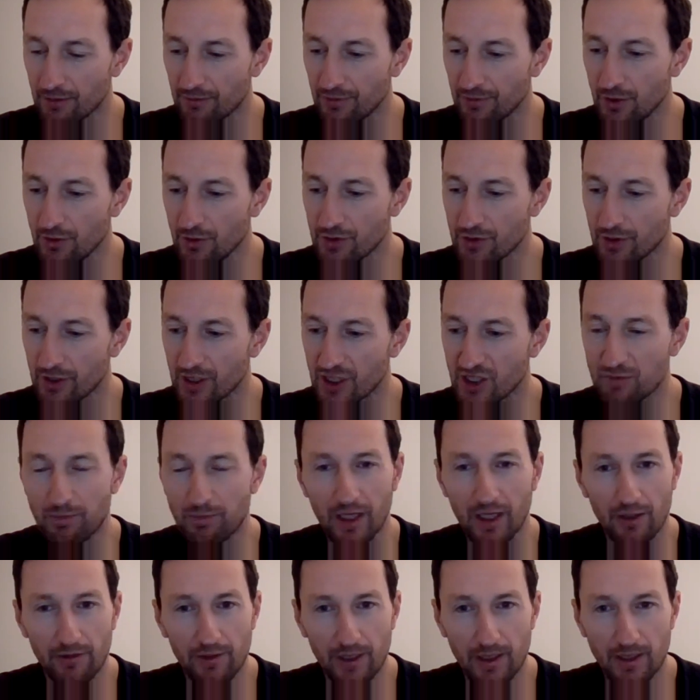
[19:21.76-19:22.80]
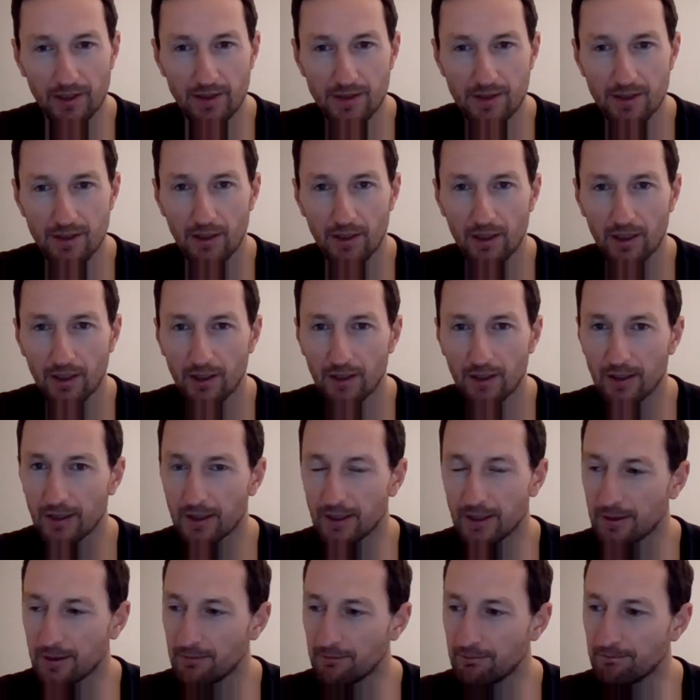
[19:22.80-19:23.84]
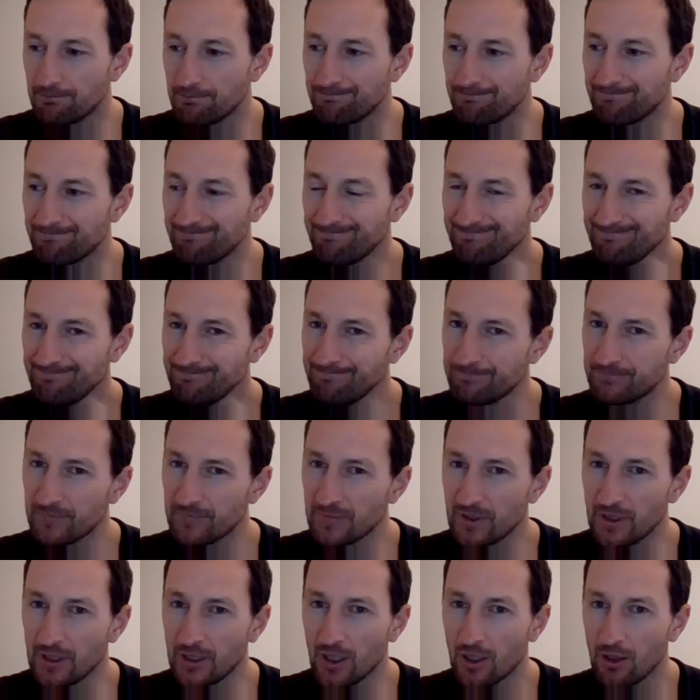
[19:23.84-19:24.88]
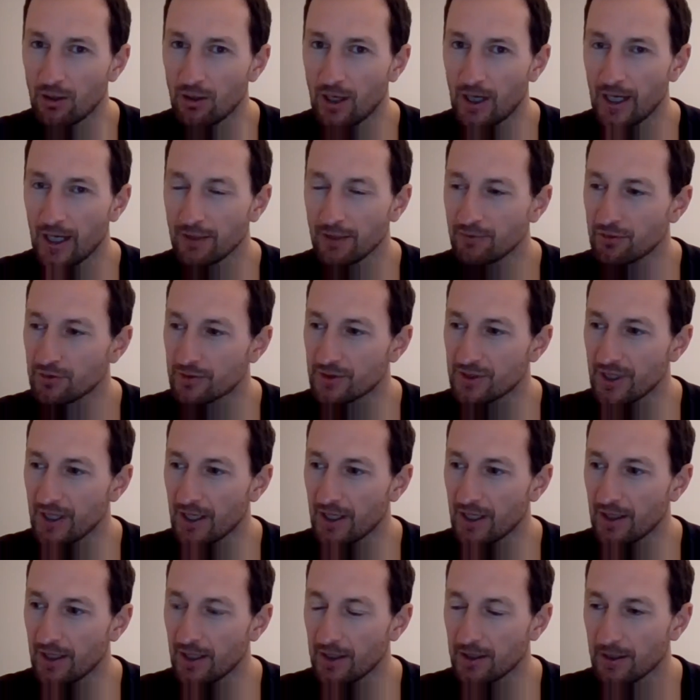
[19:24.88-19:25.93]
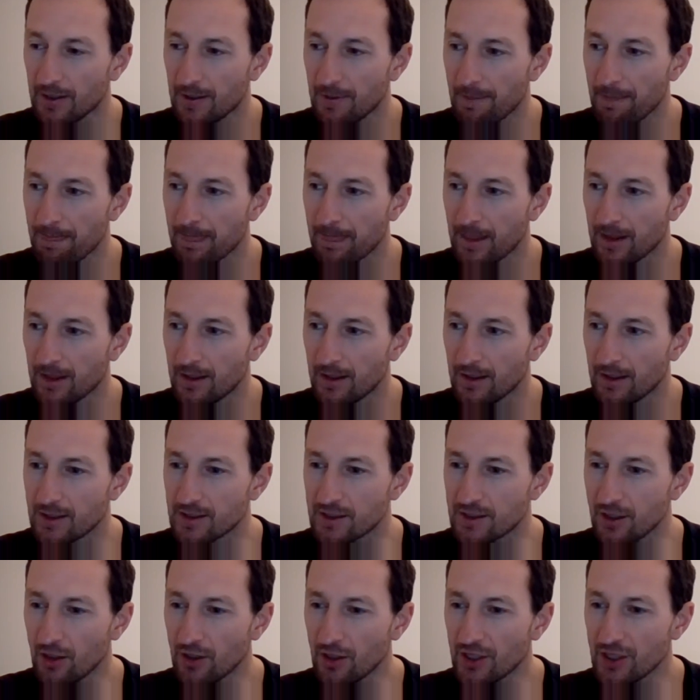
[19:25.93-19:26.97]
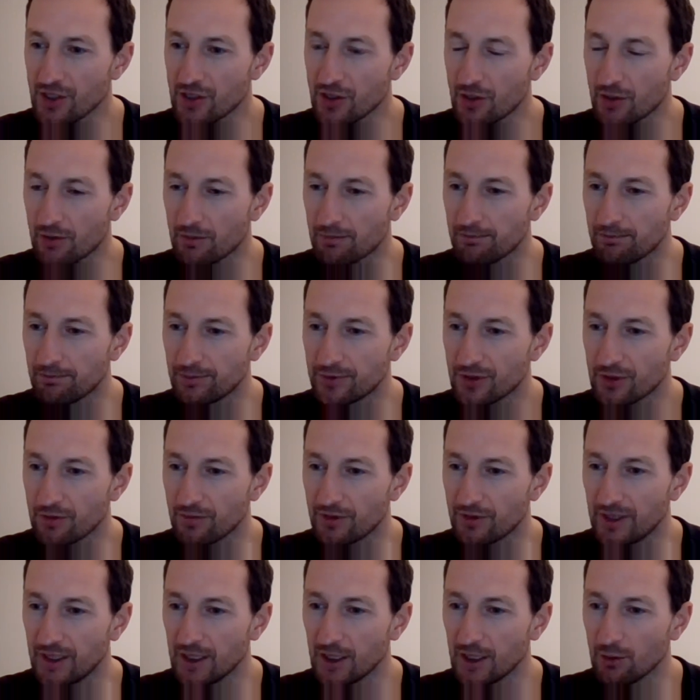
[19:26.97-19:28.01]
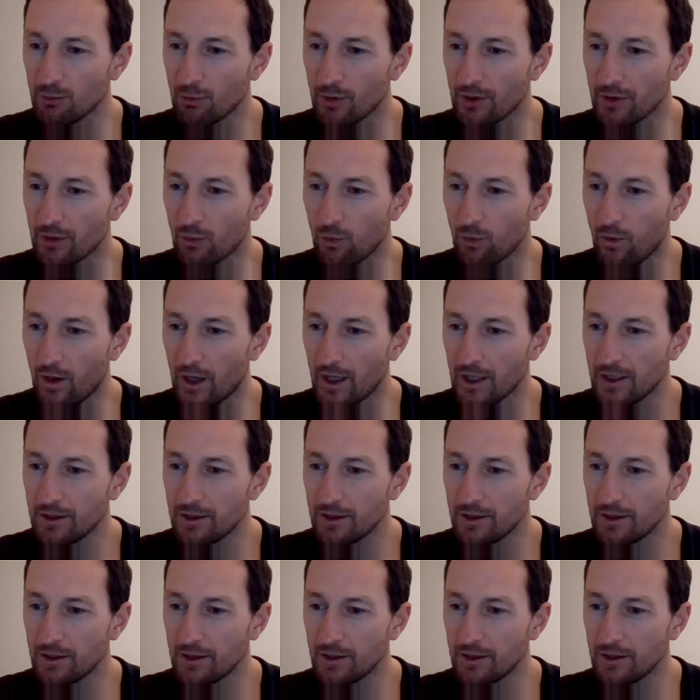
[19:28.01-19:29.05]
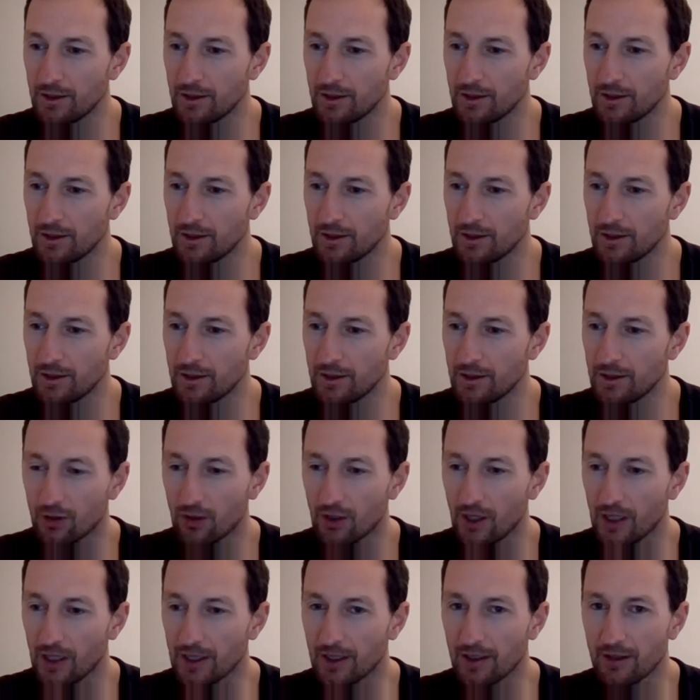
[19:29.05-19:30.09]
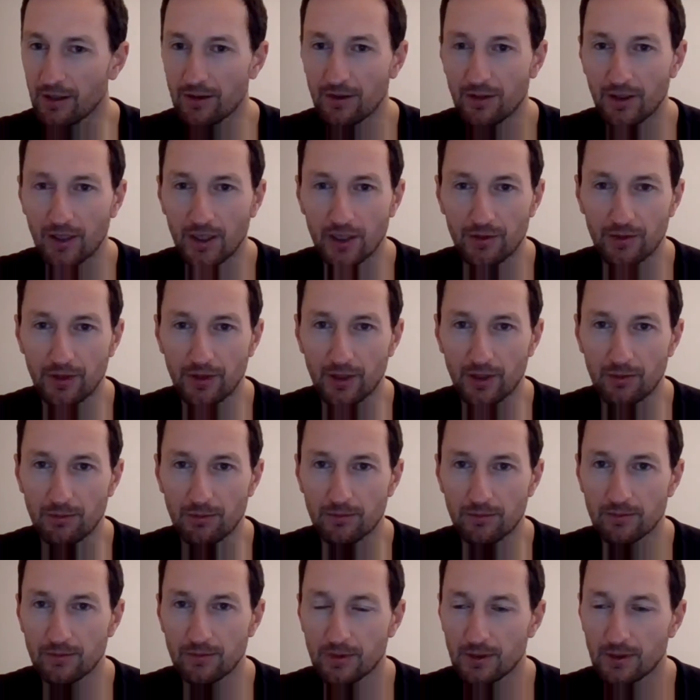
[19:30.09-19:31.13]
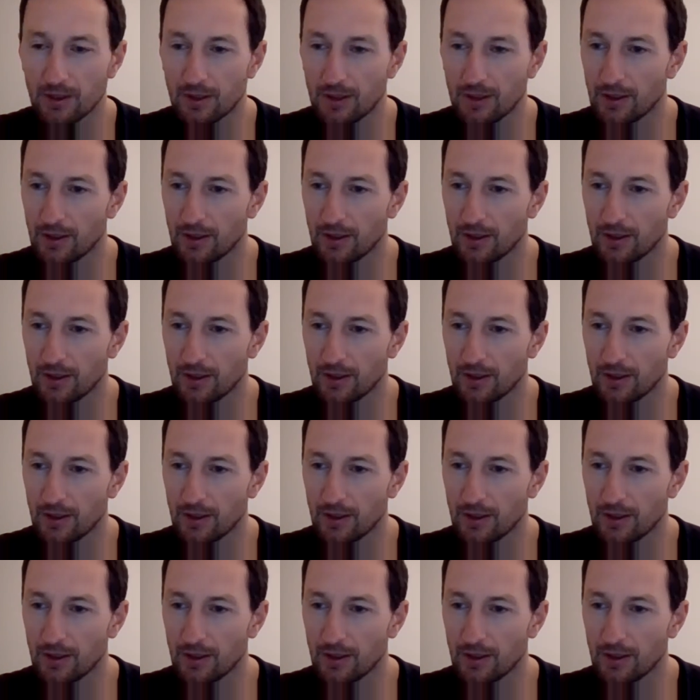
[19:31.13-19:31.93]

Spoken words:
user experience. I have to say that as long as you're sort of dealing with one layer one protocol like Ethereum,